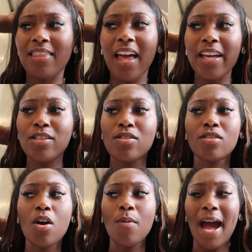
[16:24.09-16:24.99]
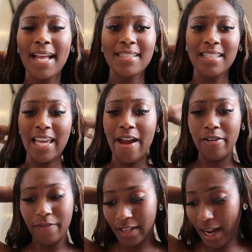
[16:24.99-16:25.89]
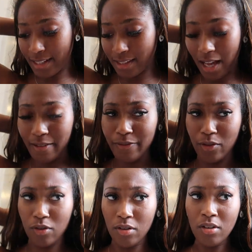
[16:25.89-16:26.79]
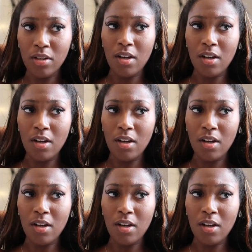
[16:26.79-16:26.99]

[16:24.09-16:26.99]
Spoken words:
that is so anti everything I stand for.